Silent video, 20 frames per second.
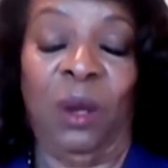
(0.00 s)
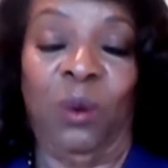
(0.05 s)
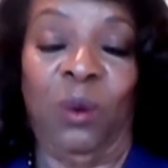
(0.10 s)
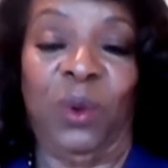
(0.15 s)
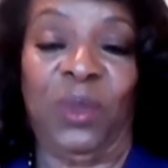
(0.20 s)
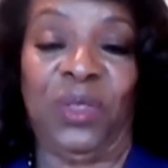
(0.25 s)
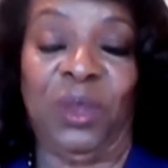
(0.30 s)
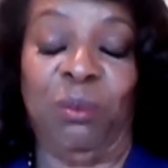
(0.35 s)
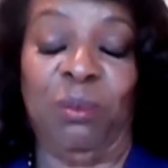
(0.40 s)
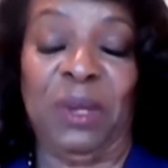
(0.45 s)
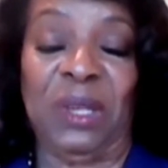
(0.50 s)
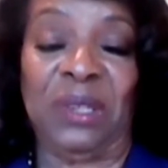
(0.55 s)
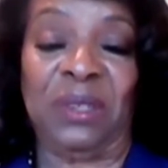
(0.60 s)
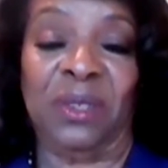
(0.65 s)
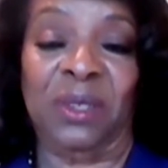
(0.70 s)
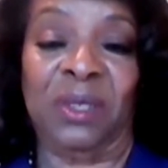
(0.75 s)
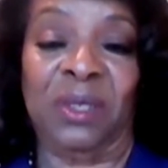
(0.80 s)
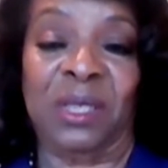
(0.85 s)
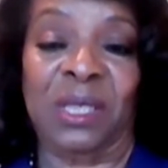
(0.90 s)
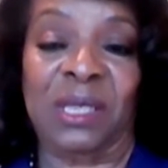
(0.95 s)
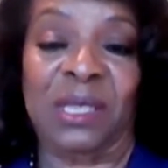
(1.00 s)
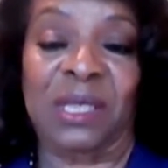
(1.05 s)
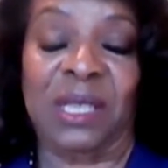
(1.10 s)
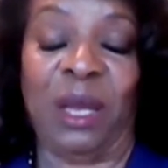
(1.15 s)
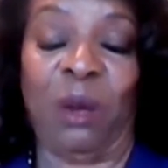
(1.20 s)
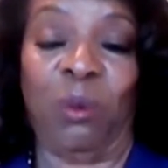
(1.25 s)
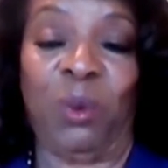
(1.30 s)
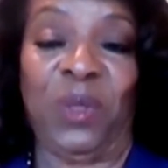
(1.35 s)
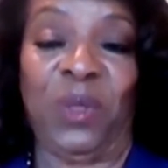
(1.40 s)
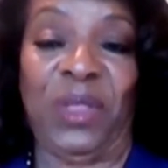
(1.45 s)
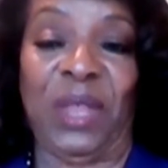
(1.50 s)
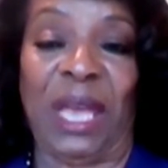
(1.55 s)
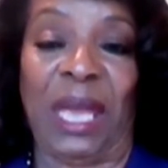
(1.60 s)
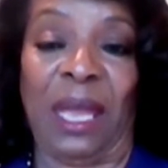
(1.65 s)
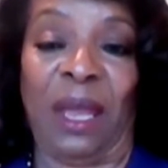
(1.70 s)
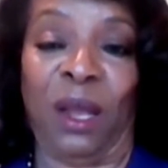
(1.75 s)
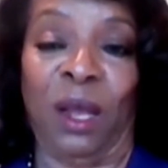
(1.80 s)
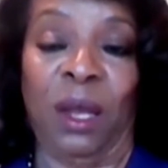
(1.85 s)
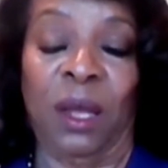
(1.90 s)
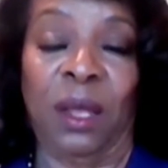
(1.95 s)
With the businesses that were
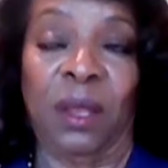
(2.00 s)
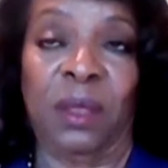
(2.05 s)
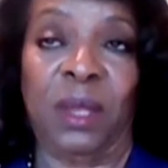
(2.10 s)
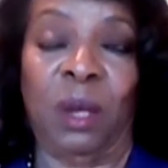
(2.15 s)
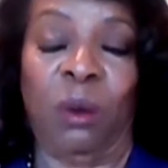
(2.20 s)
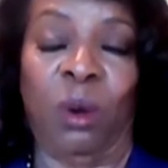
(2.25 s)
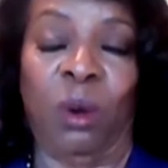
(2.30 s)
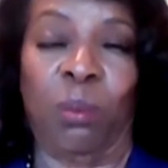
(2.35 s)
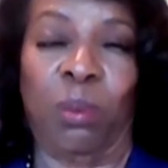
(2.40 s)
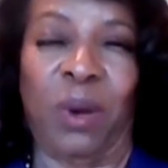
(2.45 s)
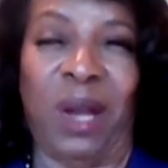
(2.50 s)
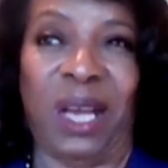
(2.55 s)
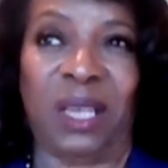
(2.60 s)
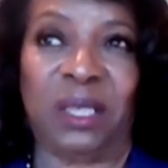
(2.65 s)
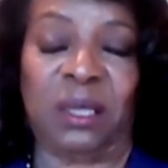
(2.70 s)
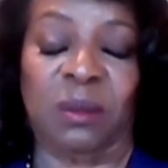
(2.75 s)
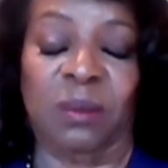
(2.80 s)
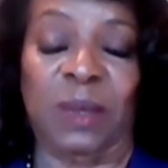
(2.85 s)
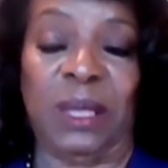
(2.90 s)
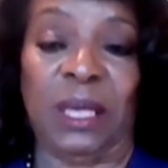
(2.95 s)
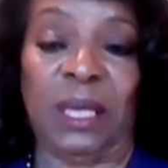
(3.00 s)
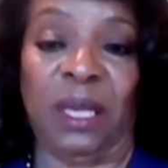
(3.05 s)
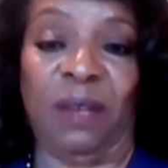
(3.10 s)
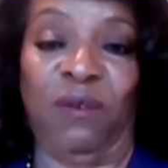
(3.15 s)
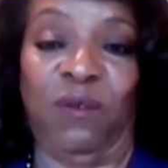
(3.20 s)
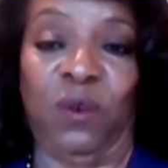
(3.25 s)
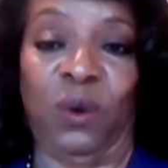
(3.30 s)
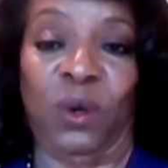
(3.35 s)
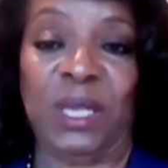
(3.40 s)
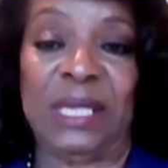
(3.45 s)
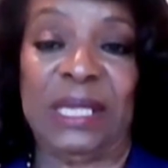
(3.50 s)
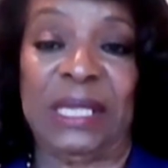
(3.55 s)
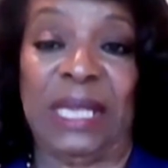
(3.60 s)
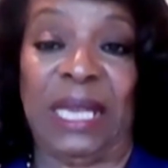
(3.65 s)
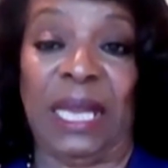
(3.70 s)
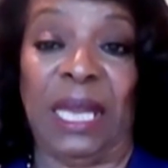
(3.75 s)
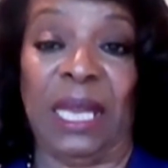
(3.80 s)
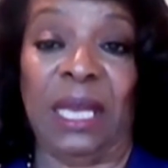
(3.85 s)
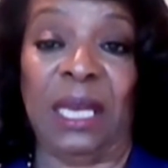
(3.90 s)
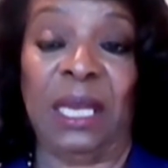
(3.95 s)
there were approximately
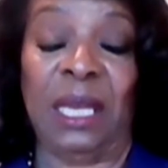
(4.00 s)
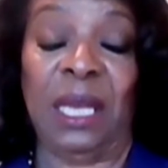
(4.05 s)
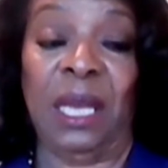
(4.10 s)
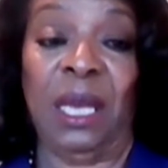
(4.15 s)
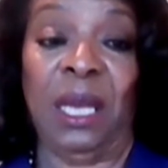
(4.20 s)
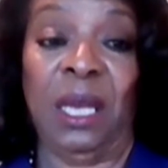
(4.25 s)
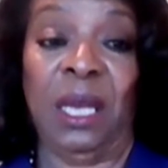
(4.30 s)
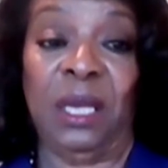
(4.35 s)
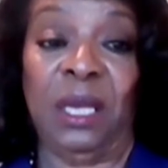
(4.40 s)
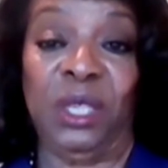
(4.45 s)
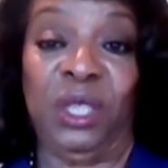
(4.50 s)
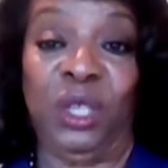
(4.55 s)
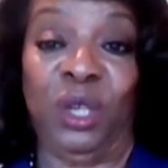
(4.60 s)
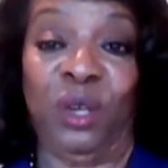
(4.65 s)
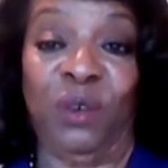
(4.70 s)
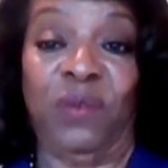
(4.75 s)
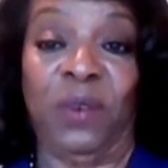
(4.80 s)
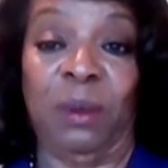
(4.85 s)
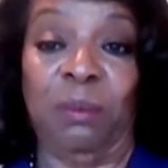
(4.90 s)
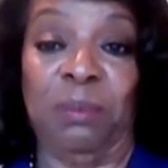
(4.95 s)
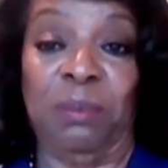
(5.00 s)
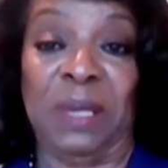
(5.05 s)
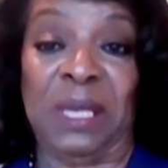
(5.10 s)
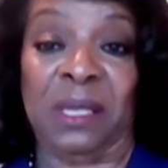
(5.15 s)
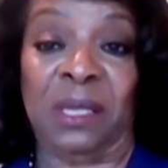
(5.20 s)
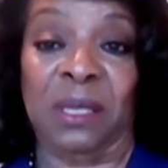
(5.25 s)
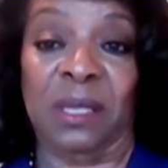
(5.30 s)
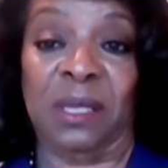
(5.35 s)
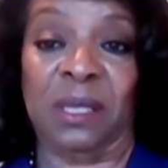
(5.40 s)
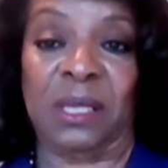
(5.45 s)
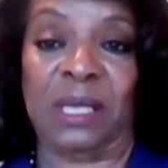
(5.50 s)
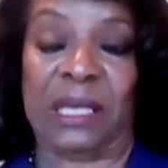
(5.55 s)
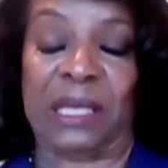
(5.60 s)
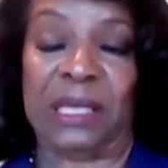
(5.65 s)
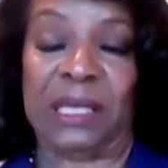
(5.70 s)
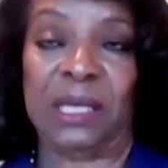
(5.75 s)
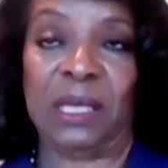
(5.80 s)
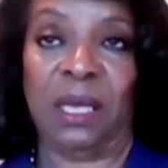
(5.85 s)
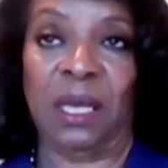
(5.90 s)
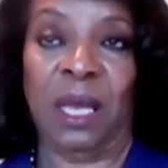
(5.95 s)
14 different
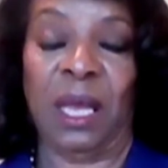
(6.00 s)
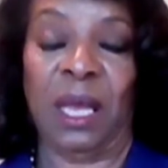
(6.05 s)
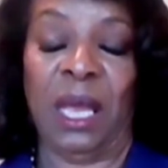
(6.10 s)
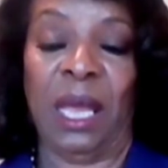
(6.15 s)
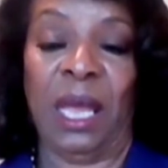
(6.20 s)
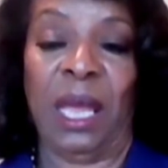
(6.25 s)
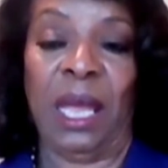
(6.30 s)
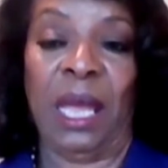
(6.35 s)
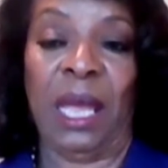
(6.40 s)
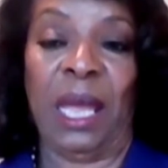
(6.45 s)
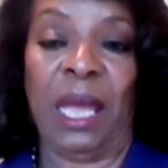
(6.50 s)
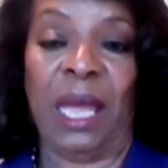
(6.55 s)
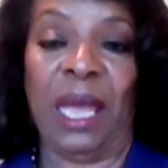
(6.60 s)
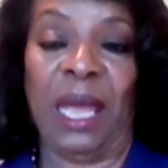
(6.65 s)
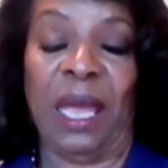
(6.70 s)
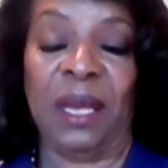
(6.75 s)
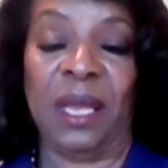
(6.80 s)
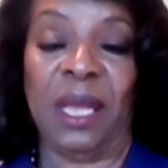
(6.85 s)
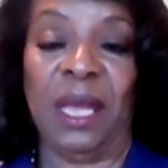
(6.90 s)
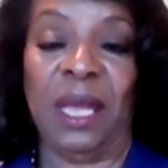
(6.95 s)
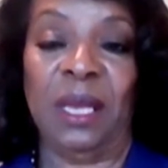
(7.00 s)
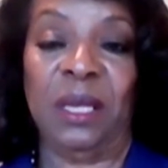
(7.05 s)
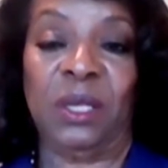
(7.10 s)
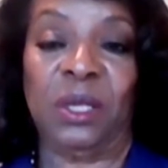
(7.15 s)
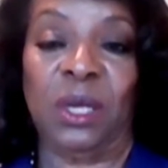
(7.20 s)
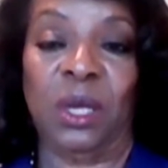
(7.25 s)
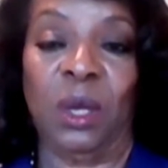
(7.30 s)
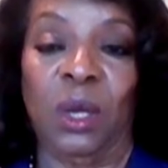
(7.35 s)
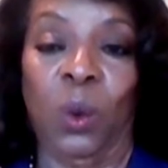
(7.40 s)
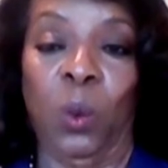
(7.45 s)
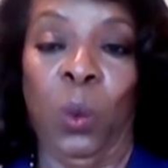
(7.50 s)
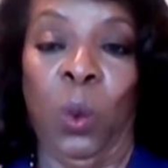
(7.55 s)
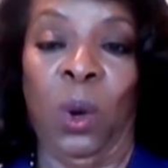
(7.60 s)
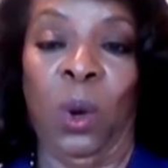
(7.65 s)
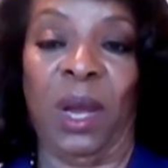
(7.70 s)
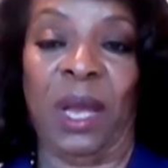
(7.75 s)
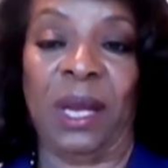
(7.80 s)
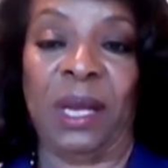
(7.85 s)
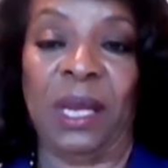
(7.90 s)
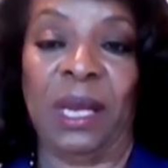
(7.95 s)
businesses, and each
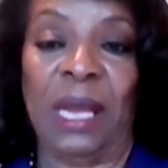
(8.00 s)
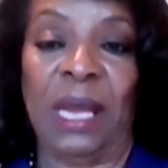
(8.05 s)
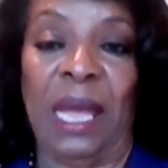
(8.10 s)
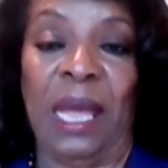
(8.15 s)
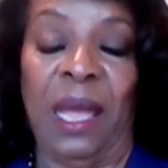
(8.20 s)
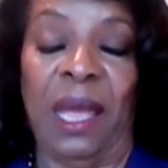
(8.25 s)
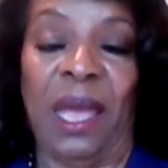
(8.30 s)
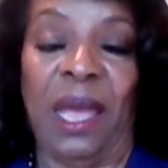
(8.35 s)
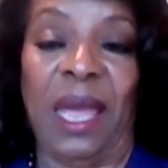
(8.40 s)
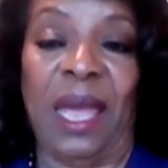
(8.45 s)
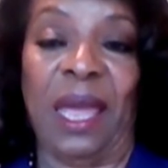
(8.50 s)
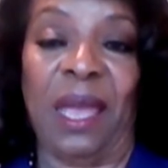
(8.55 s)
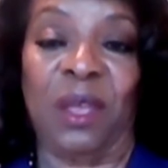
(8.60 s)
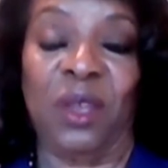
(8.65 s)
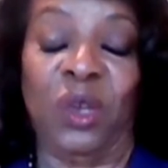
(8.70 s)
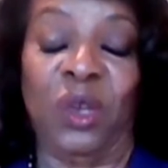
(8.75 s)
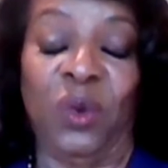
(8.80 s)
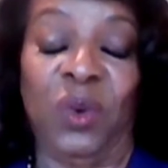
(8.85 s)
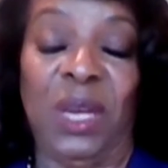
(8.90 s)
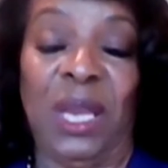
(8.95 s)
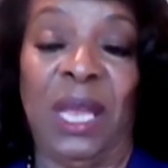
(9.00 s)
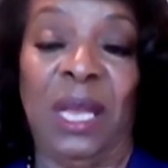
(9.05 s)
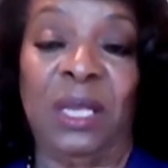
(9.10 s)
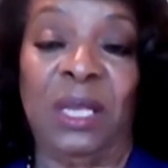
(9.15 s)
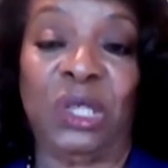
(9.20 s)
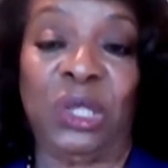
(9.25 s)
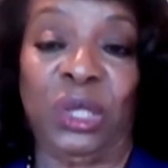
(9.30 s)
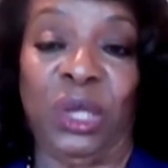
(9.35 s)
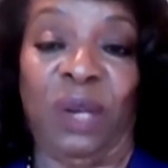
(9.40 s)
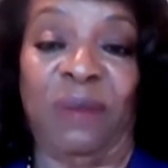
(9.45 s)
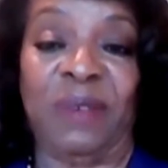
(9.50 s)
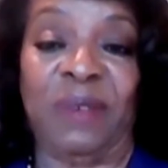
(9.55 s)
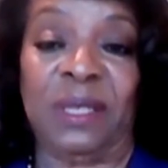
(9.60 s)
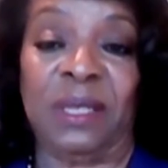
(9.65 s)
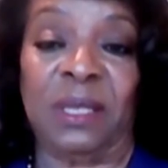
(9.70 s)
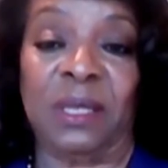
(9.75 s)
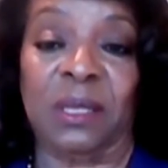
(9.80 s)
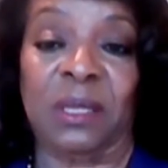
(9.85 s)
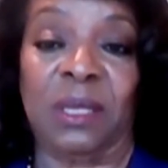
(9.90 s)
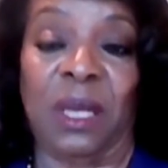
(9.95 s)
one had unique
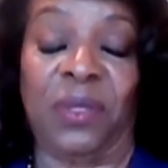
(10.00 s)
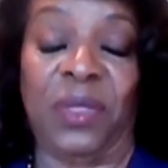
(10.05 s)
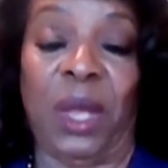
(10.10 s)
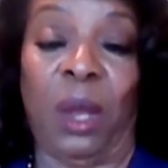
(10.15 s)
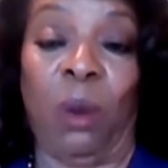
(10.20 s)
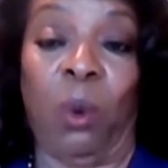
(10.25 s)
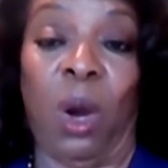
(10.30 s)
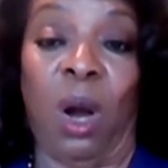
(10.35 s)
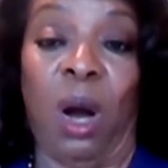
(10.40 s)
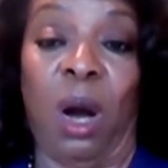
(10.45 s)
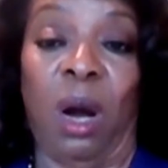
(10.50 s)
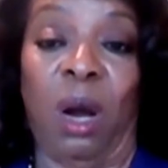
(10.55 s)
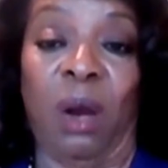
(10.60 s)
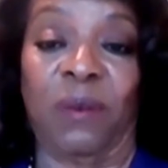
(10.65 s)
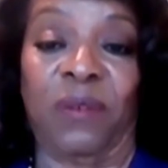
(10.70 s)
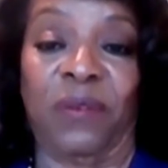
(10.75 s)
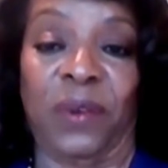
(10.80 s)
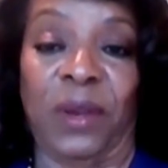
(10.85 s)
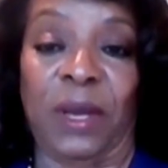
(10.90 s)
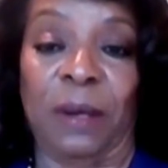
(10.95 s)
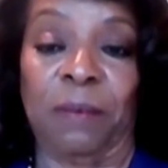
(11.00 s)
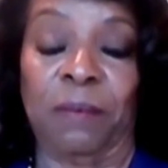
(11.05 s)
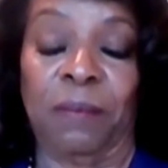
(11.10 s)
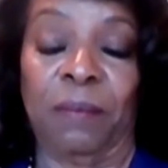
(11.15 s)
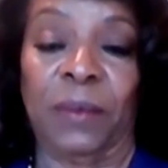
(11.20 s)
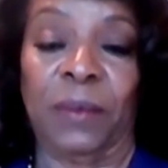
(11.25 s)
services that they were offering.